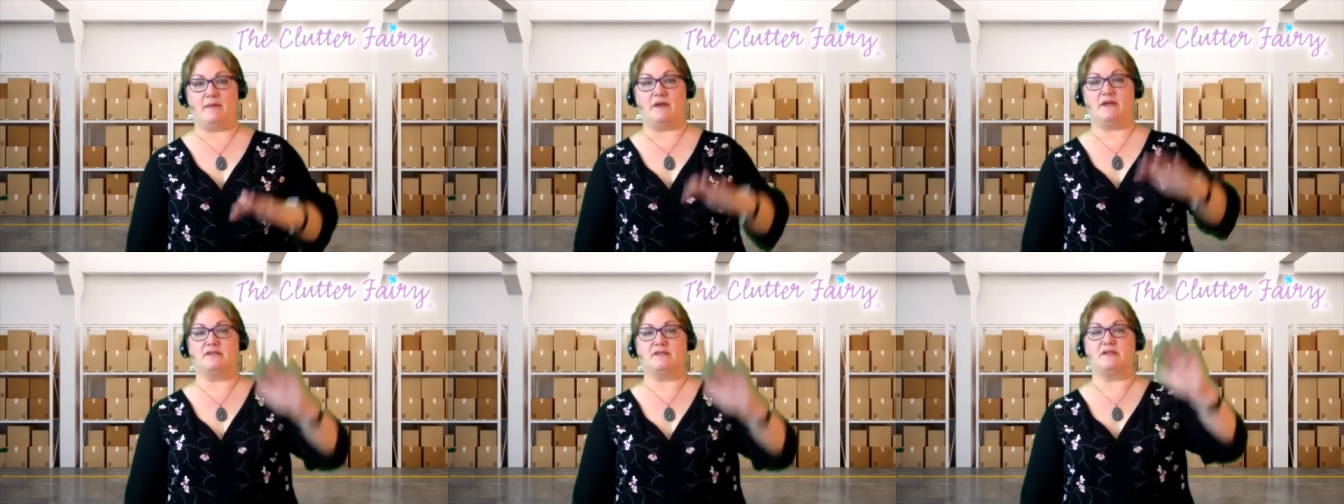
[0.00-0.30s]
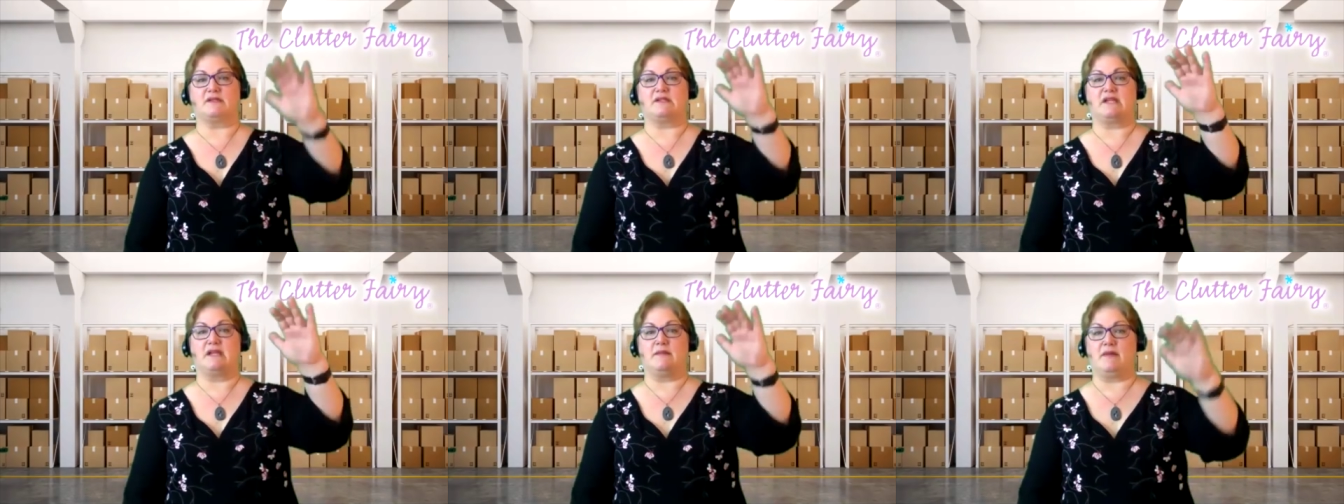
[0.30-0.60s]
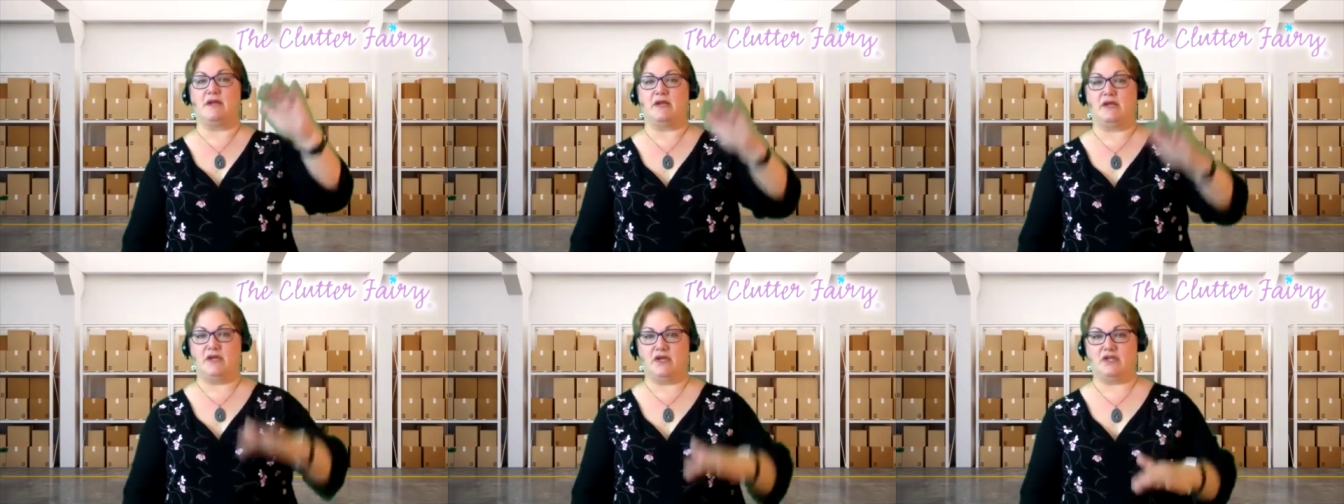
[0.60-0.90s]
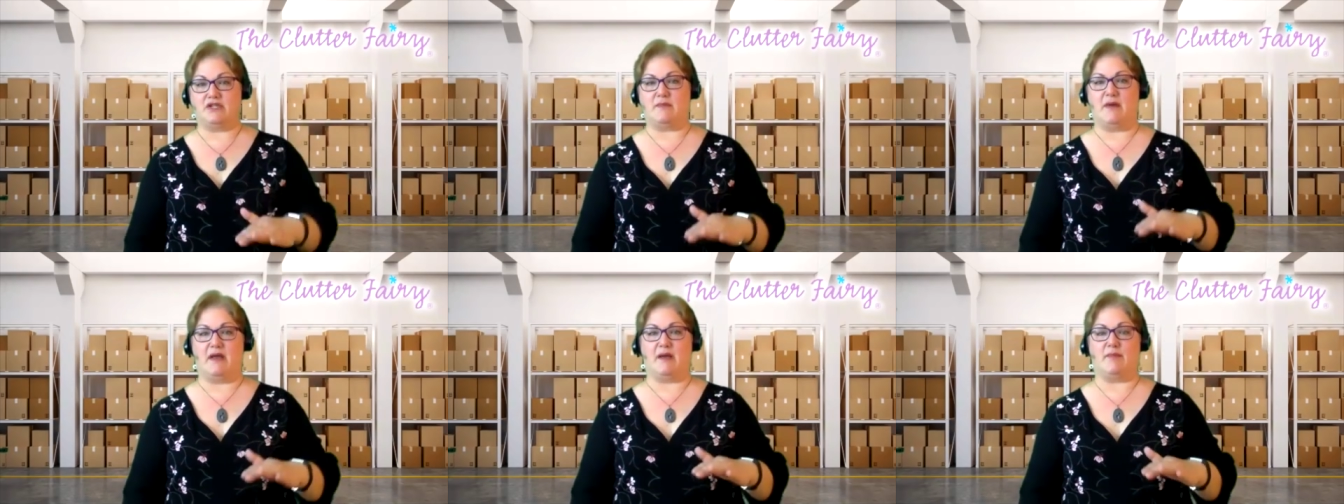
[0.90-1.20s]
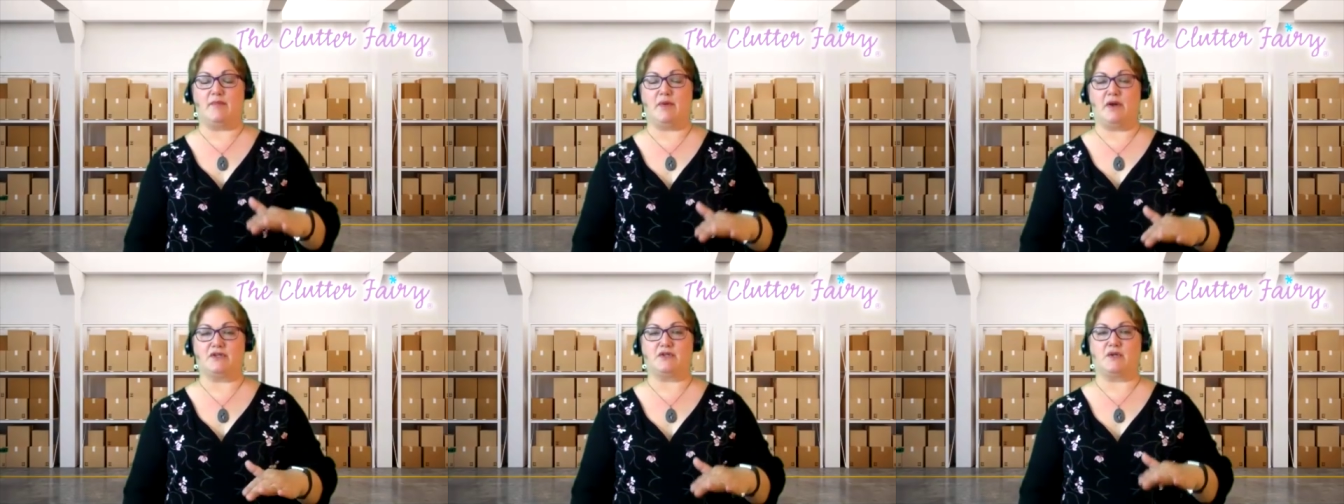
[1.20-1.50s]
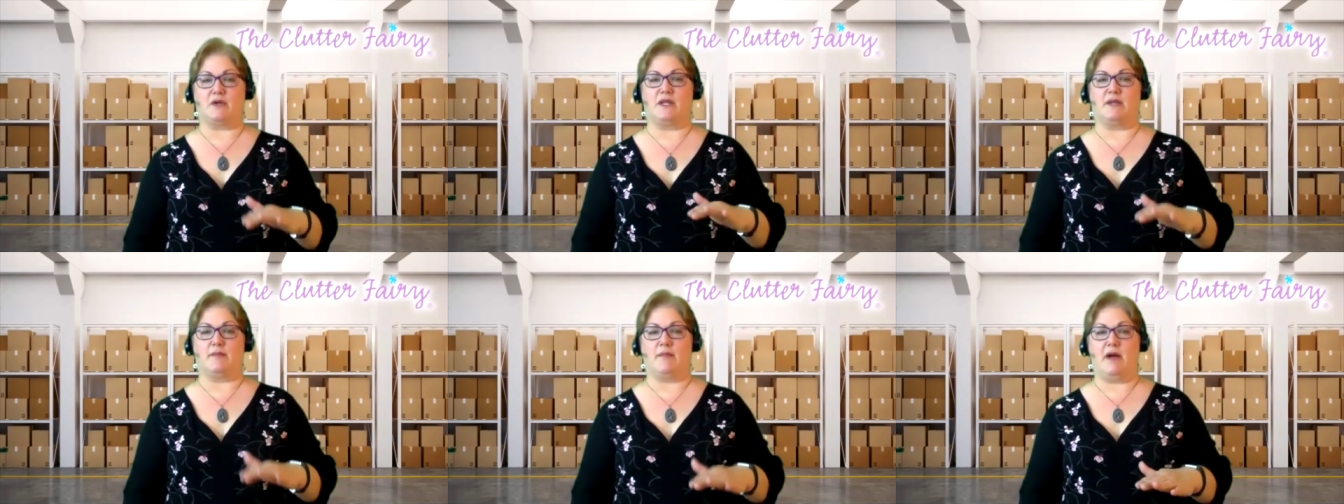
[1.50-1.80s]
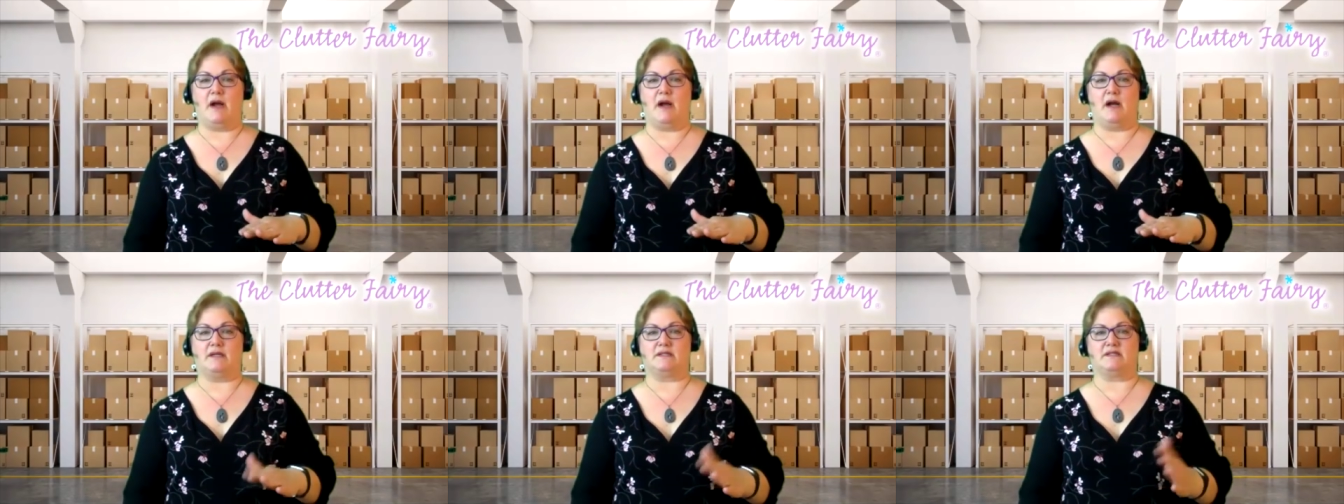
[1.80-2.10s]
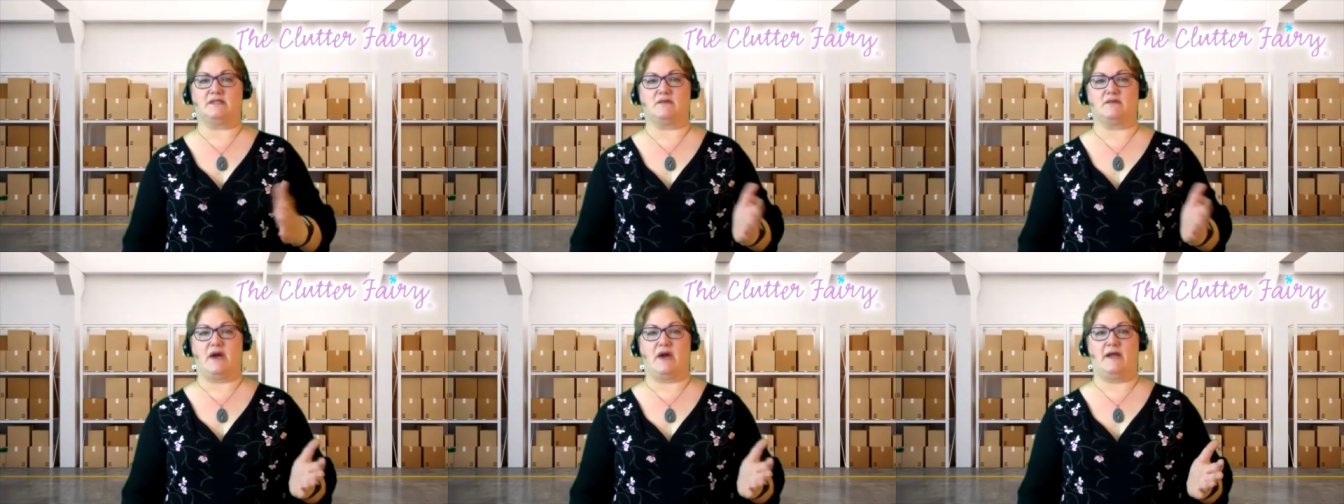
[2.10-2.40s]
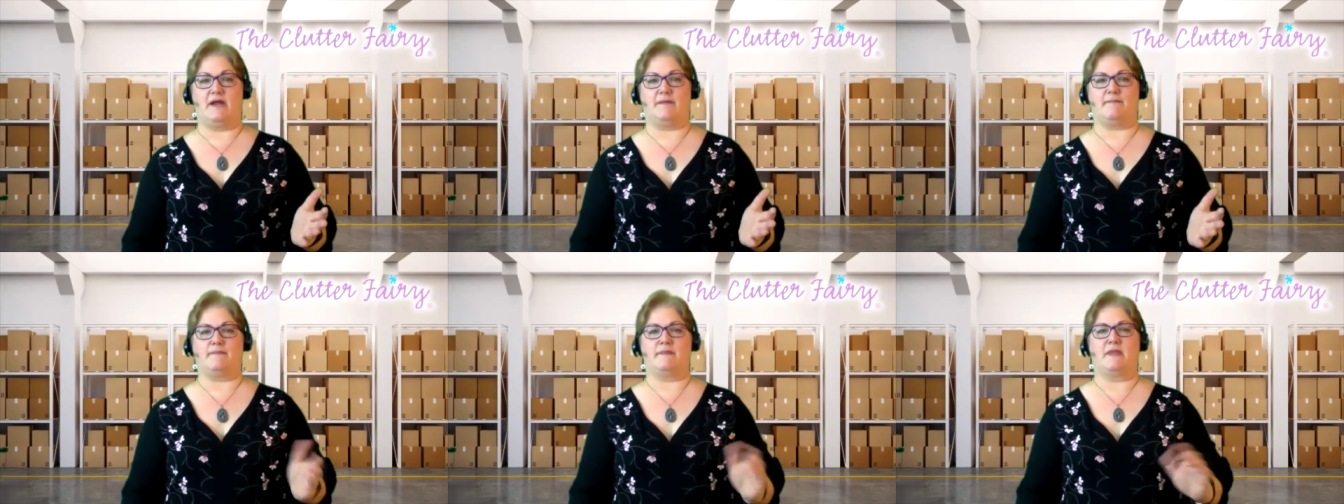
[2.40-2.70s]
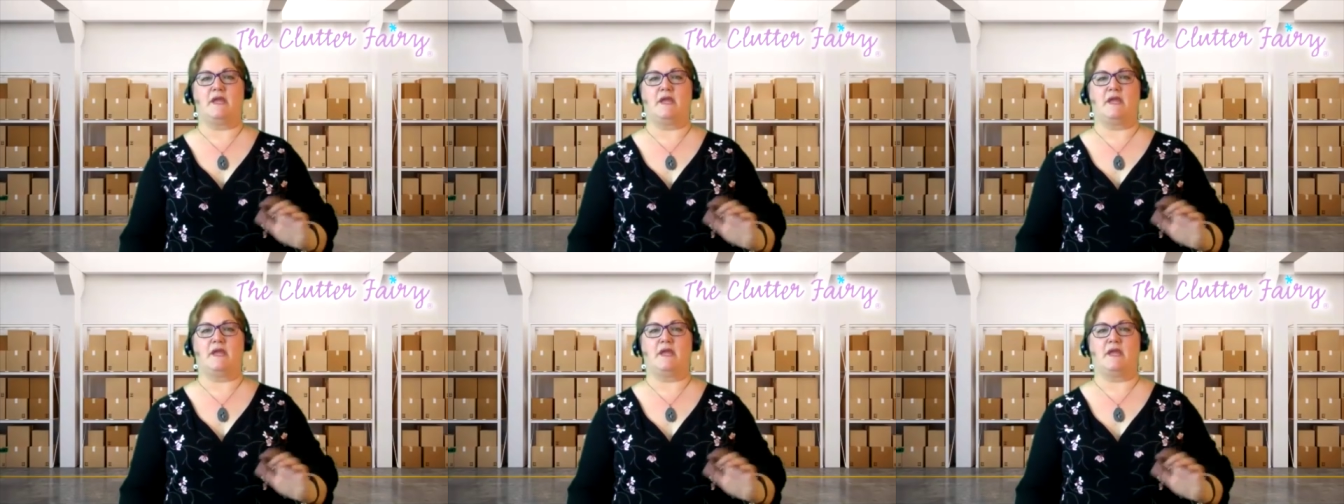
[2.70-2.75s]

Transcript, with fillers: because there's going to be a huge amount of pressure on the box, right?